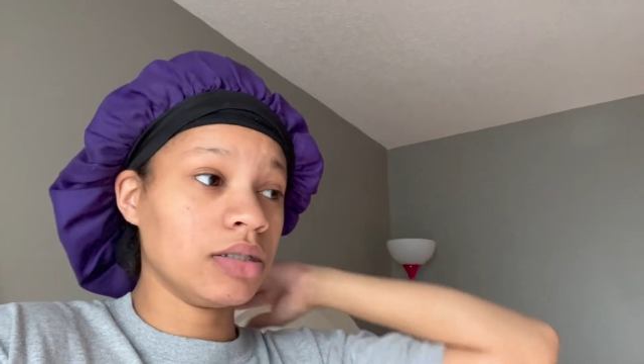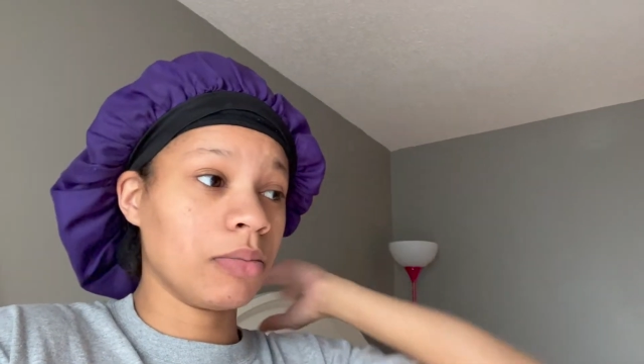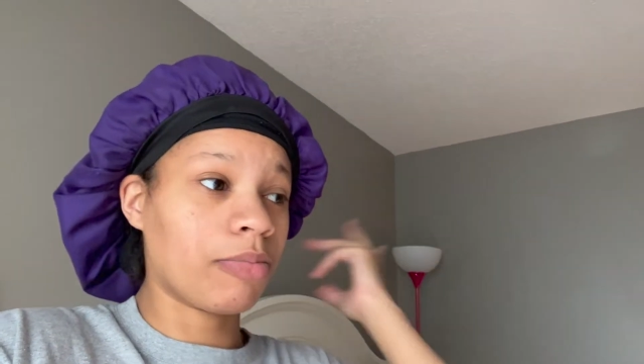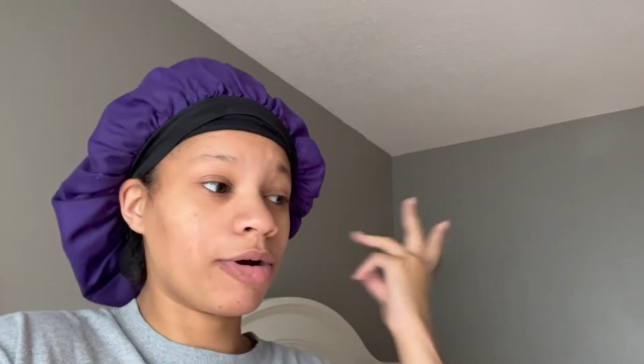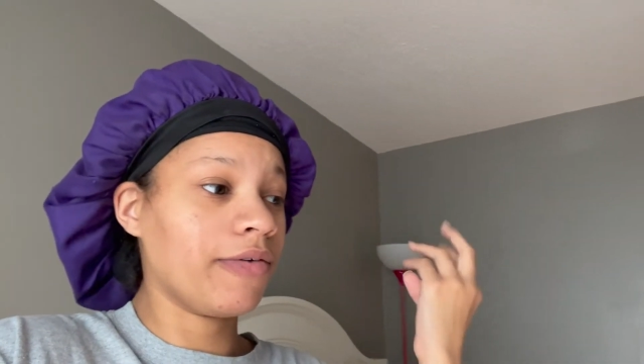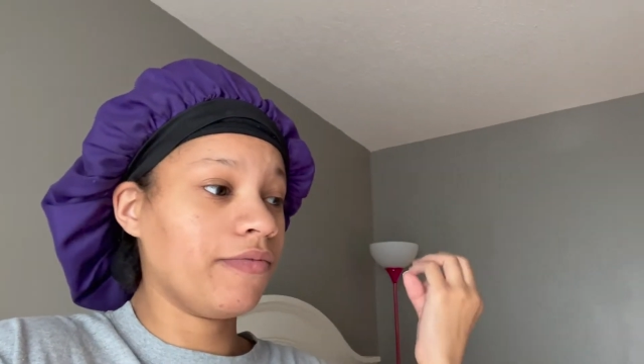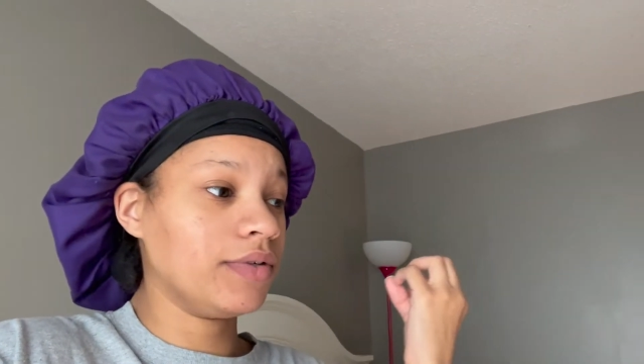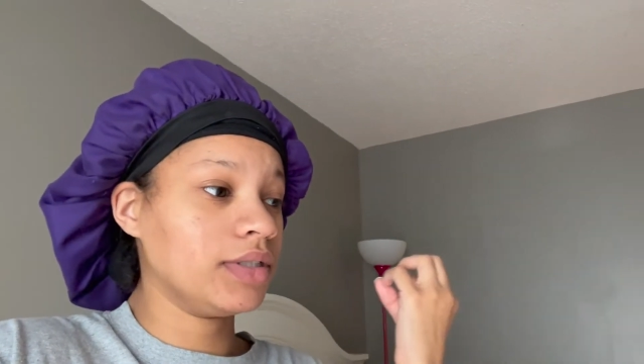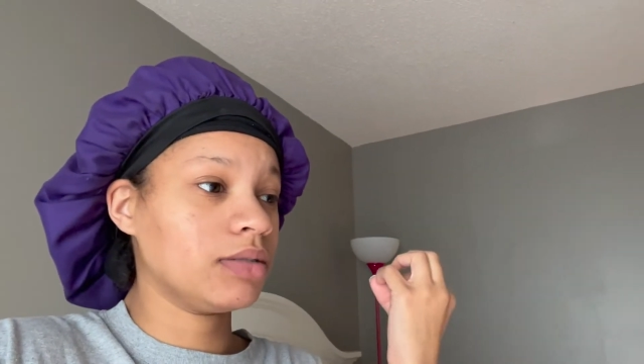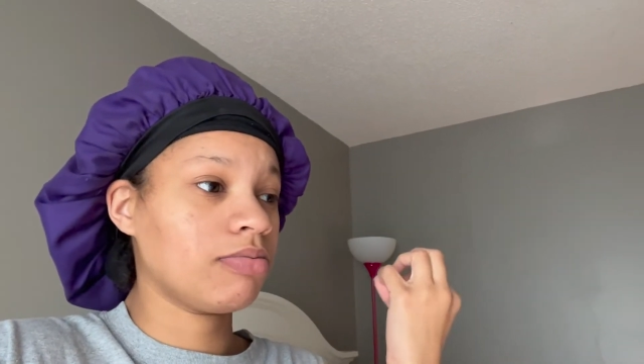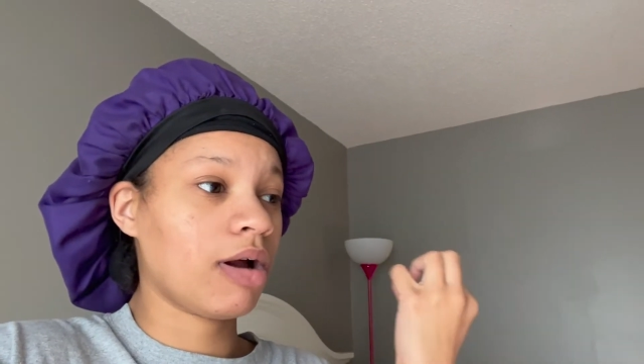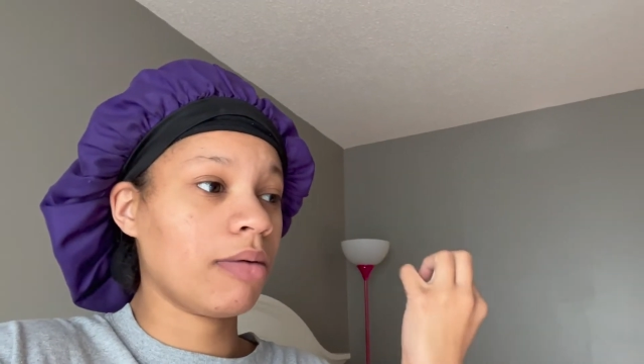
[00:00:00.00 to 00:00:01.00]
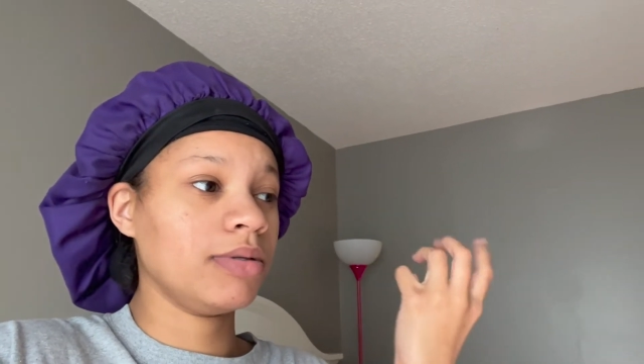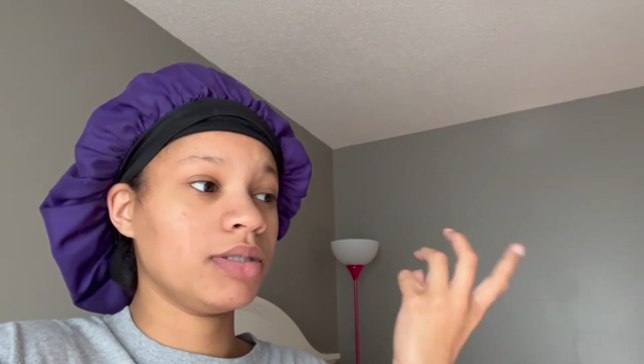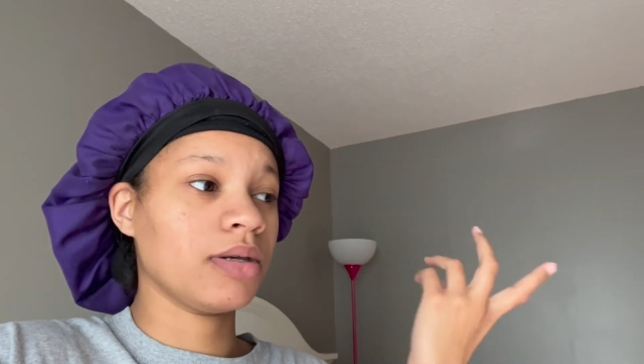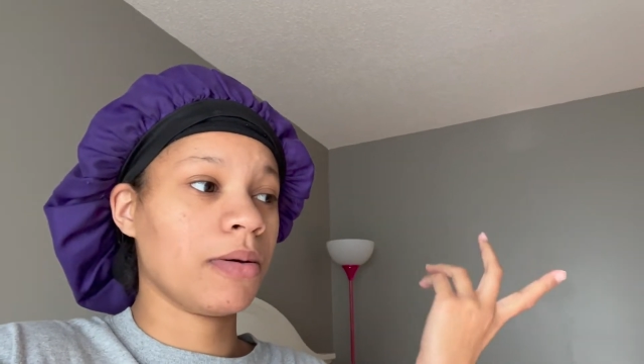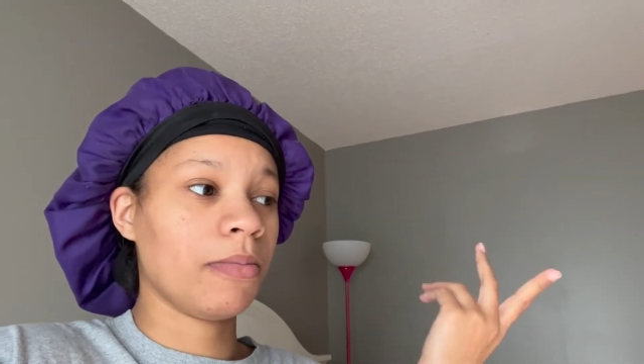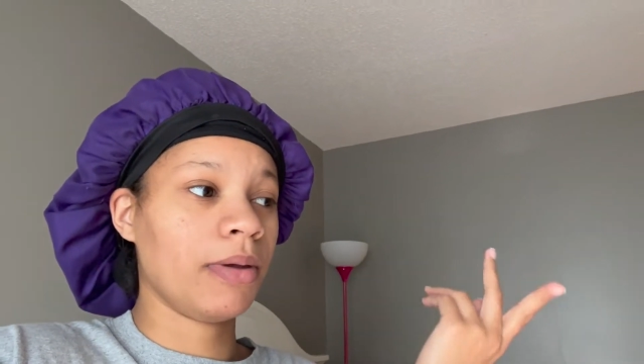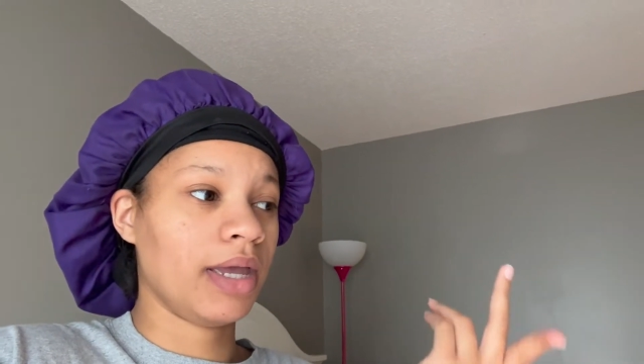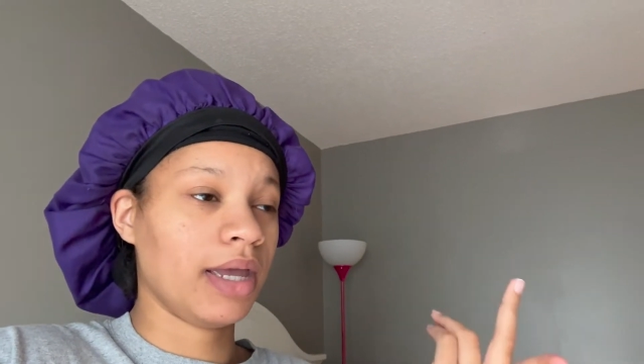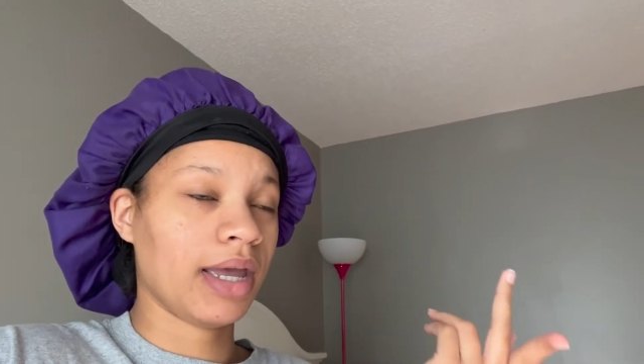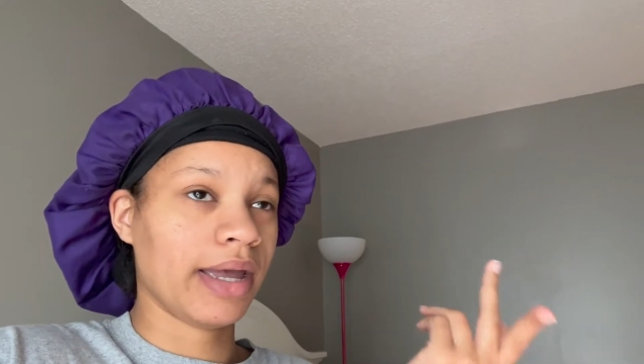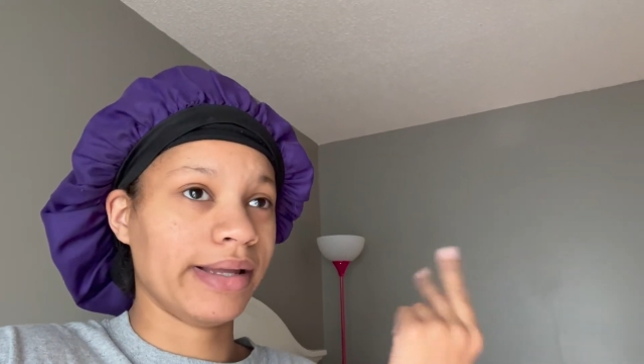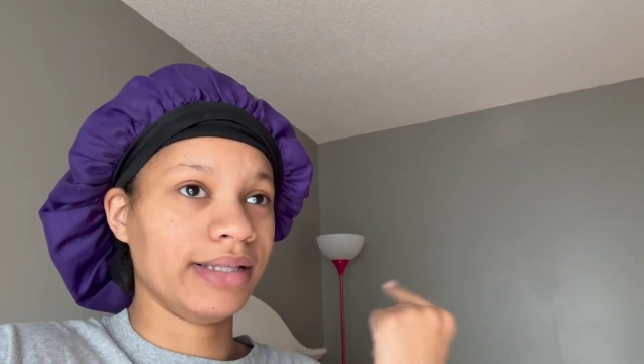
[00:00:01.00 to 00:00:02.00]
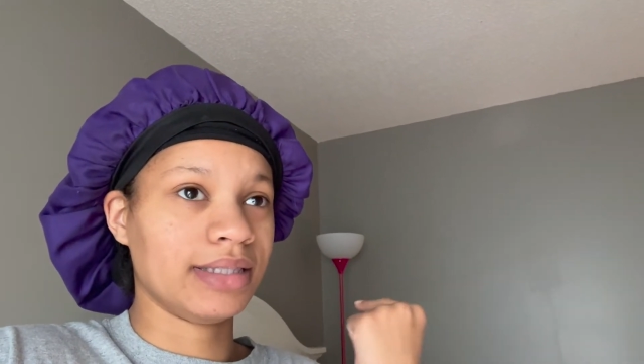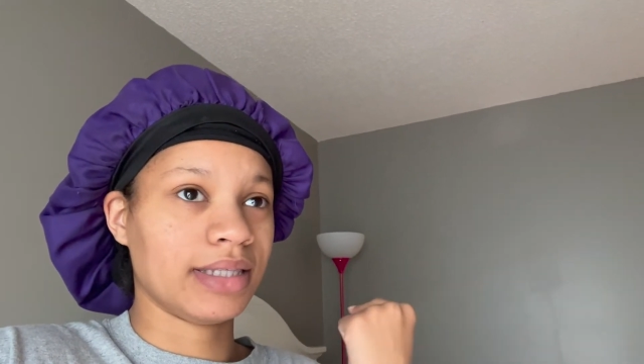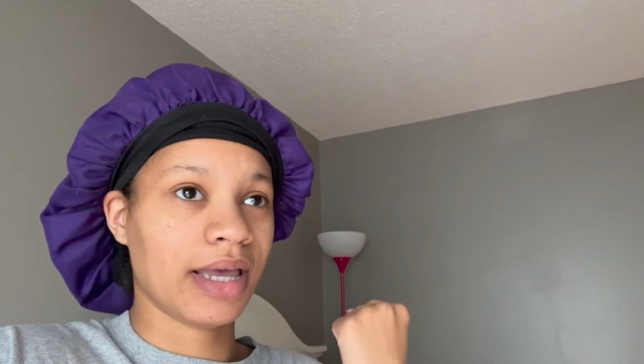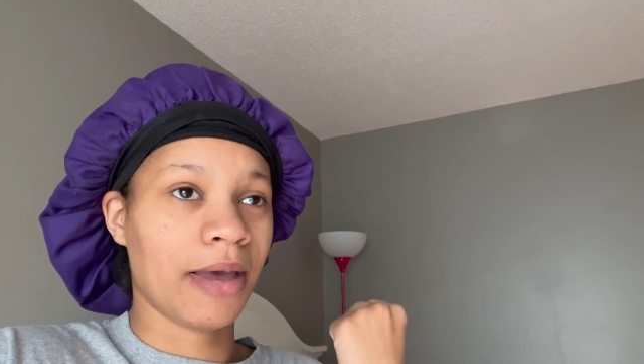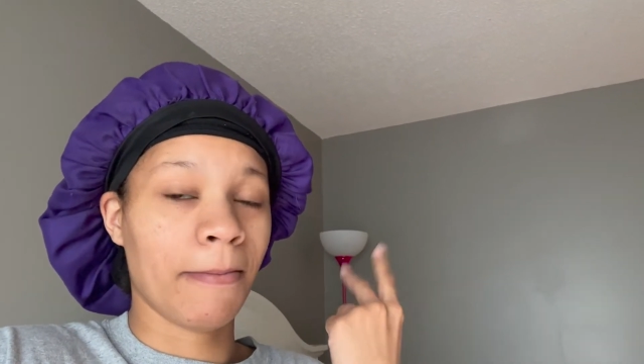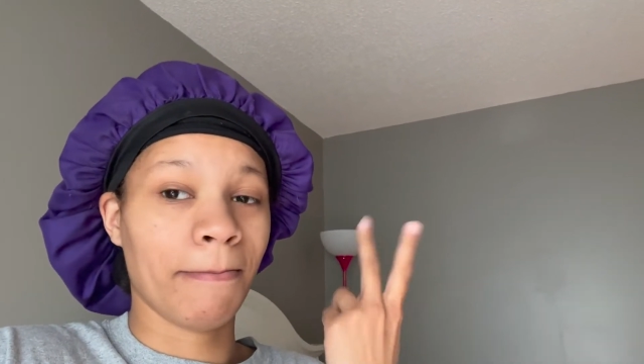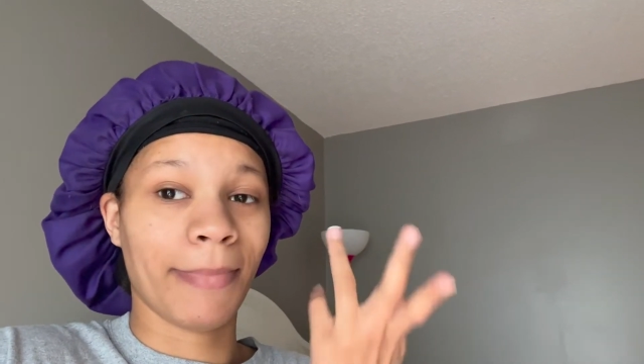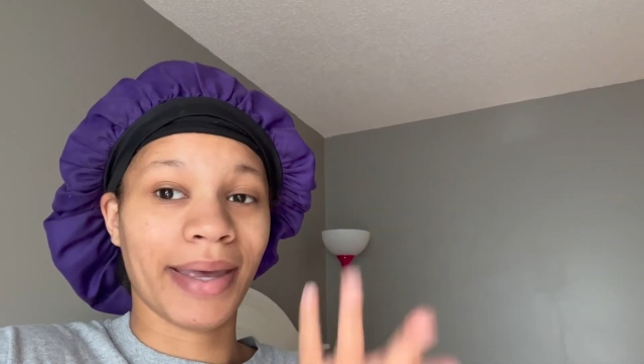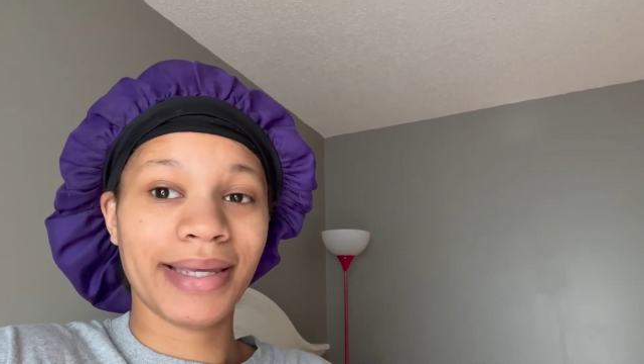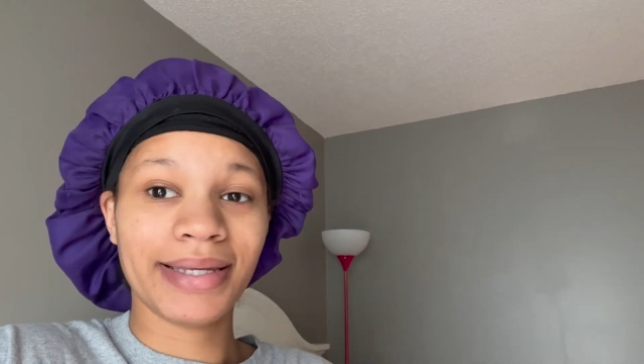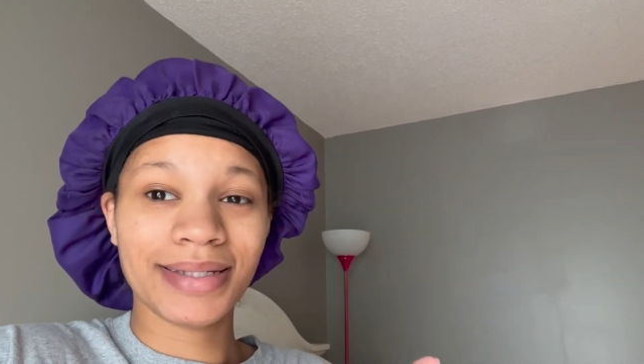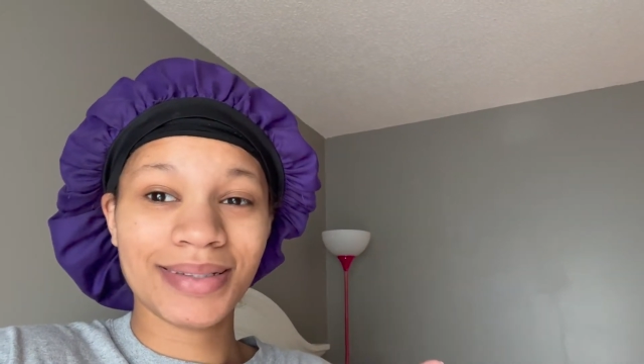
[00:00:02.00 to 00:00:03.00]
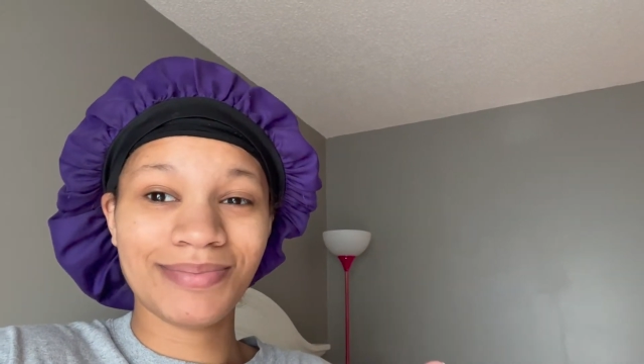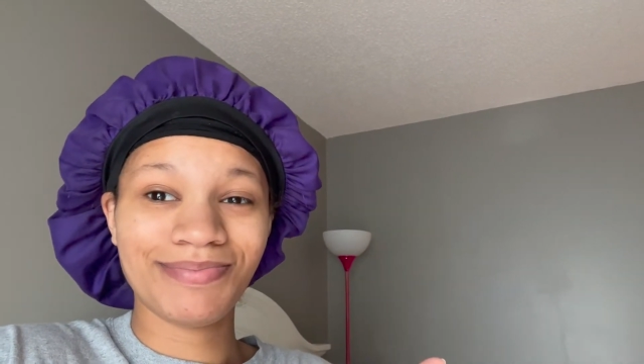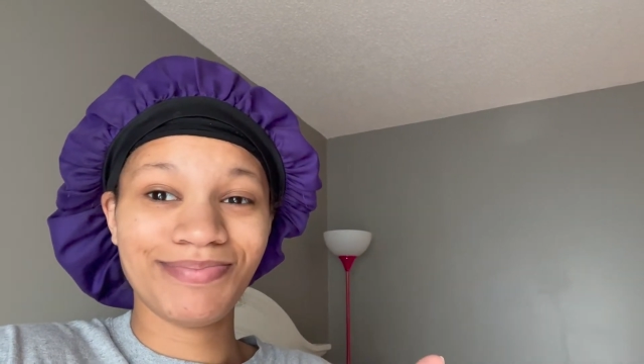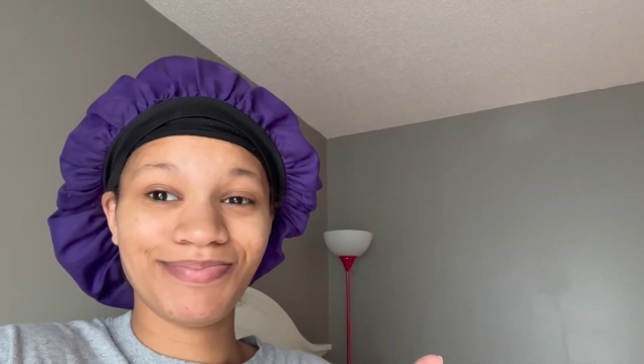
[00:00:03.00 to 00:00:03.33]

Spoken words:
some breakfast, probably some pancakes and bacon,